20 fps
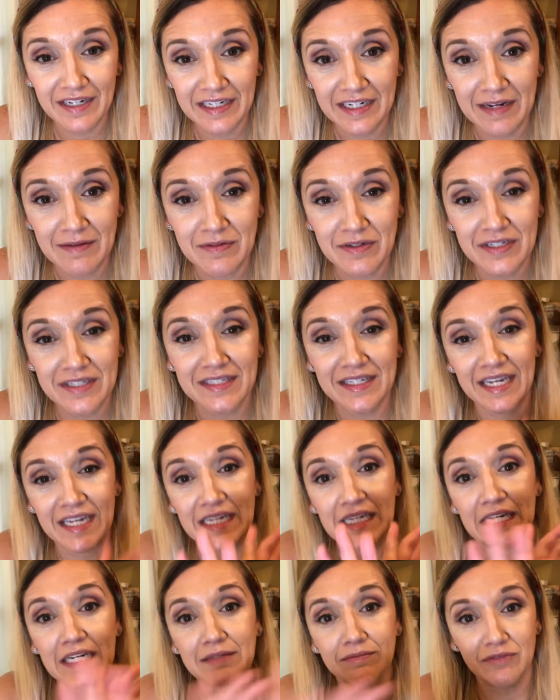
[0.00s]
and I'm just
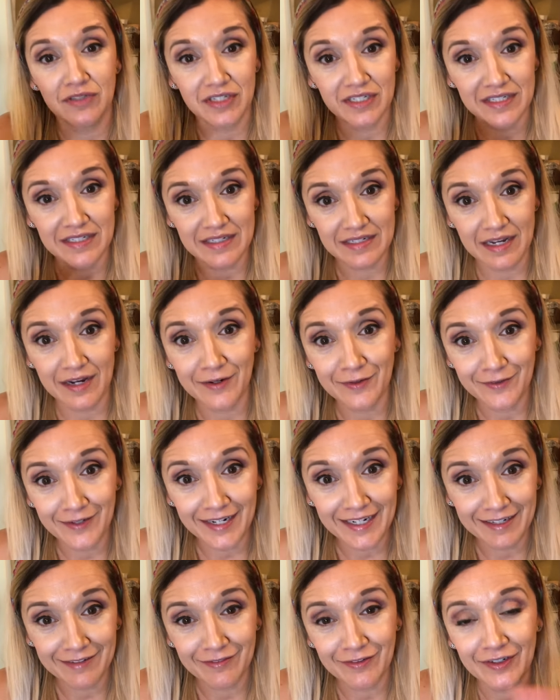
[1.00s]
like, just not
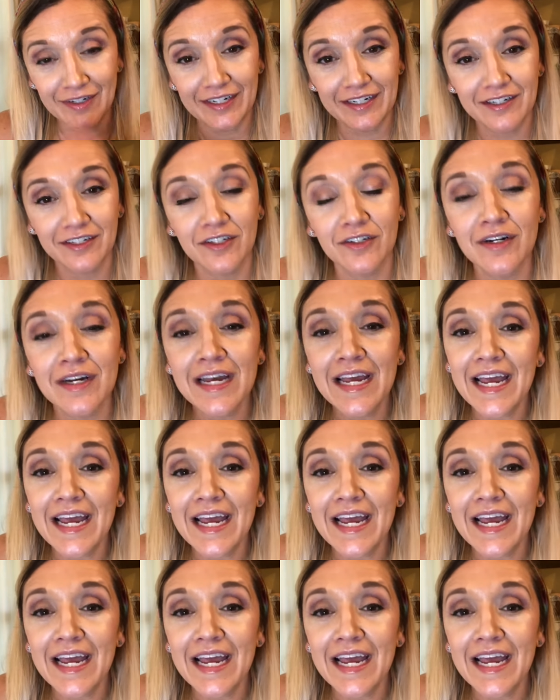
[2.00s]
ready for it, you know?